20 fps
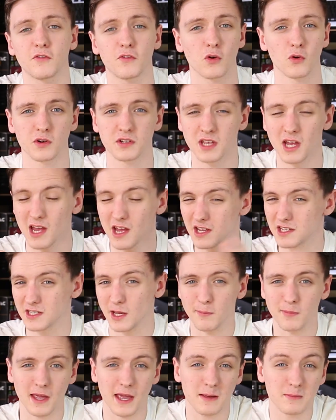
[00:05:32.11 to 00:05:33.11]
Of course,
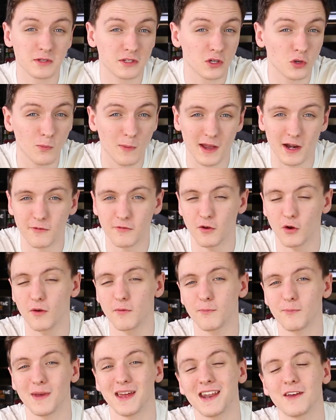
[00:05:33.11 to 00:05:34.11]
some games do
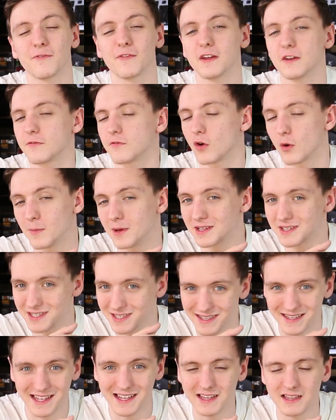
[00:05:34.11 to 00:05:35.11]
benefit benefit from it
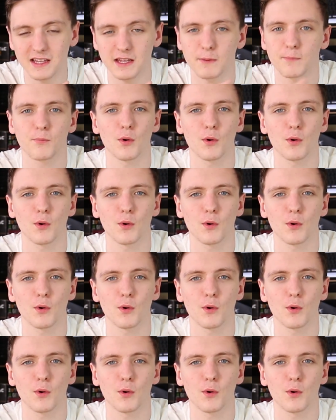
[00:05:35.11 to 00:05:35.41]
slightly,